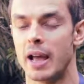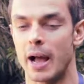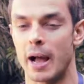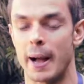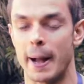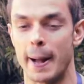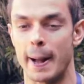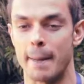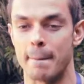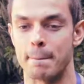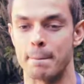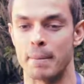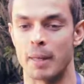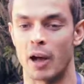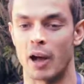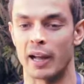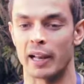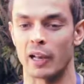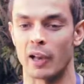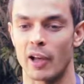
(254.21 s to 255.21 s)

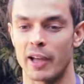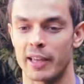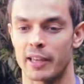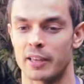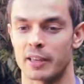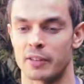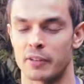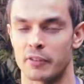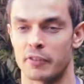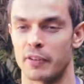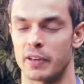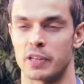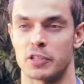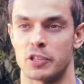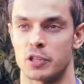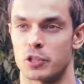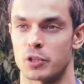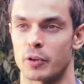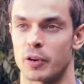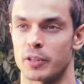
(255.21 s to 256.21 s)
I liken the
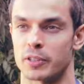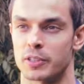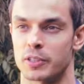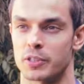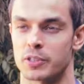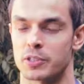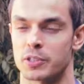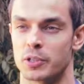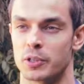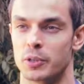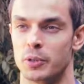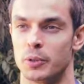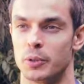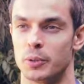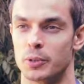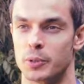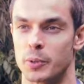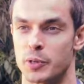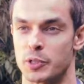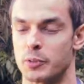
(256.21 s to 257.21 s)
fitness instructors
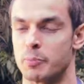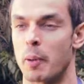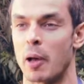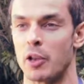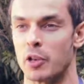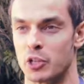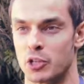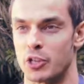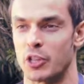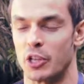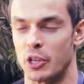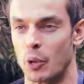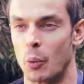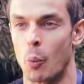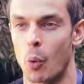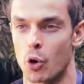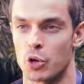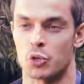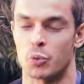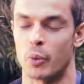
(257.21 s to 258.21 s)
to a sponge that you
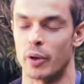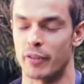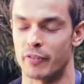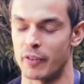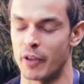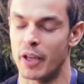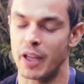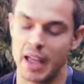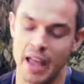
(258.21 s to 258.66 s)
wash with,